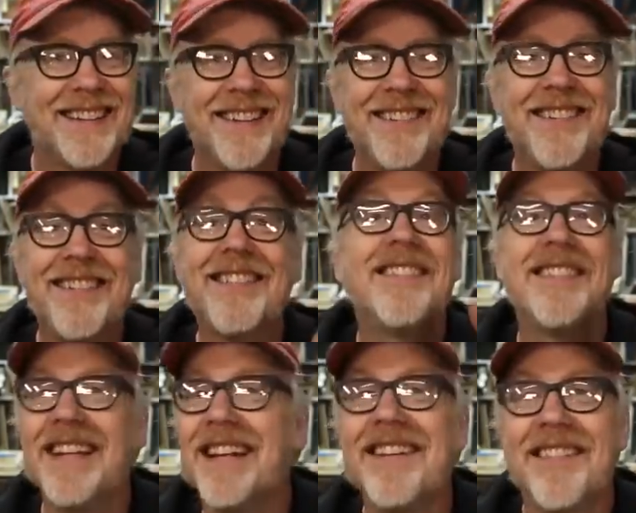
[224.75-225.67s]
This
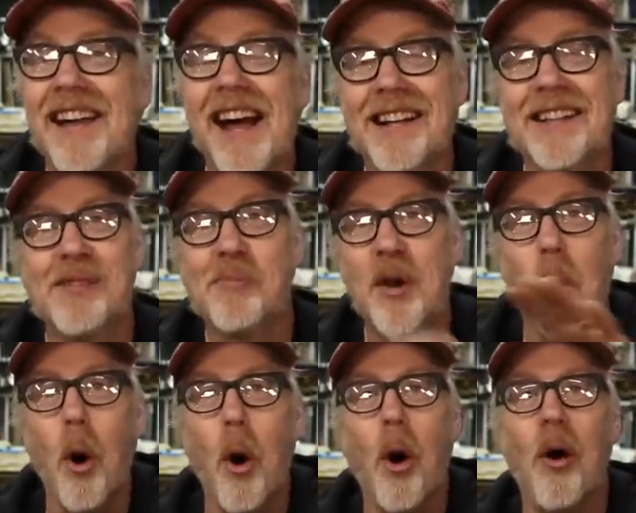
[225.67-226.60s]
is exactly what
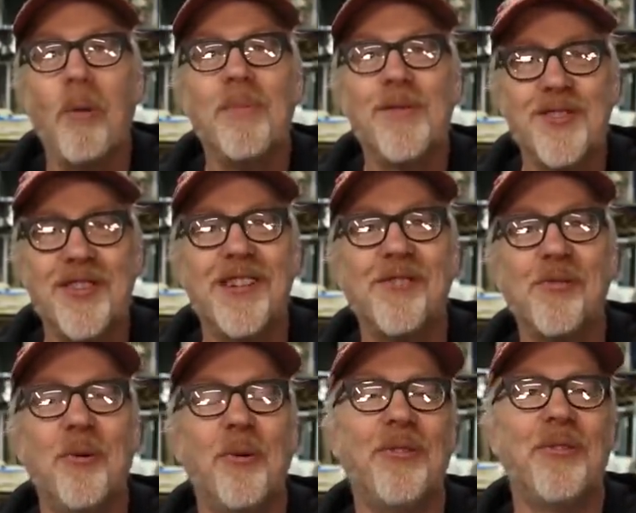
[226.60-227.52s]
all machine
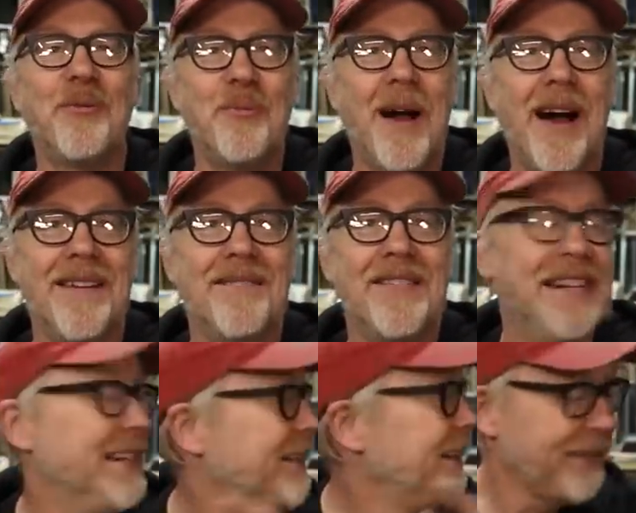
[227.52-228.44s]
tools arrive in.